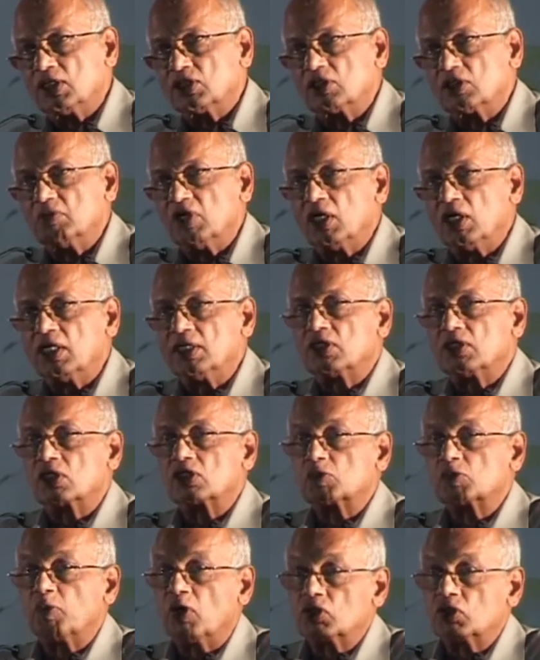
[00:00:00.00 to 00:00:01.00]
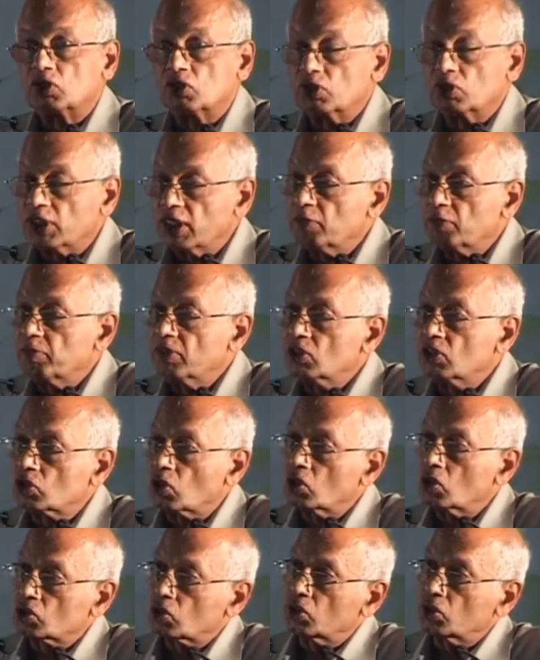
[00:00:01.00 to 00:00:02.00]
Similarly, the response to treatment
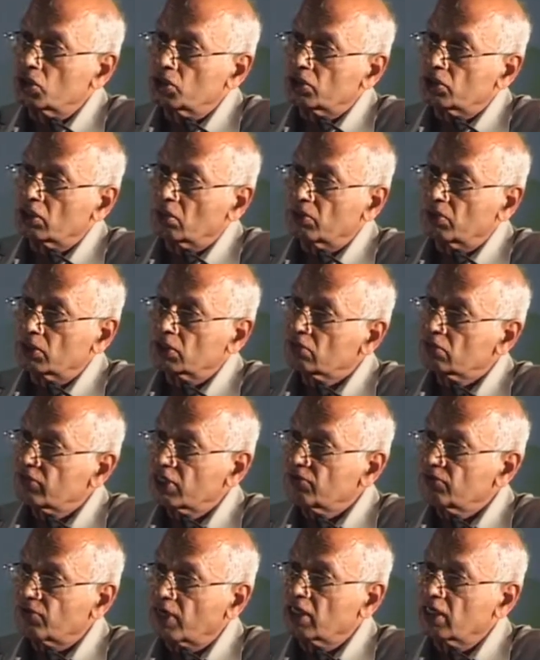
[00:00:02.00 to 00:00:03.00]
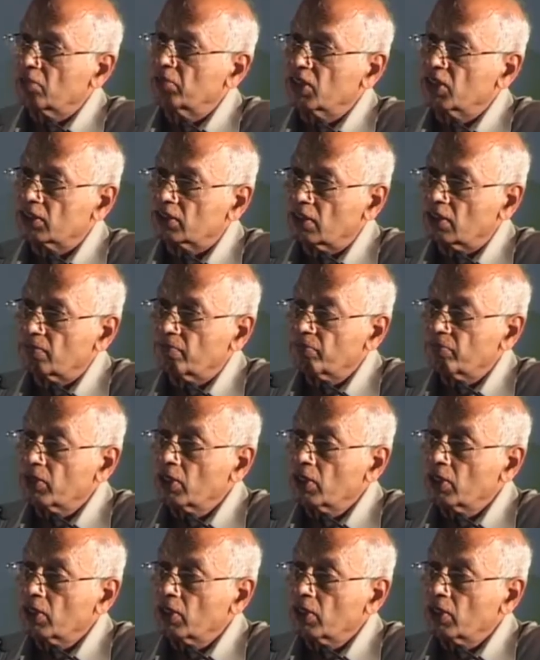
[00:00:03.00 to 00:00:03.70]
is also determined. It's a very fundamental.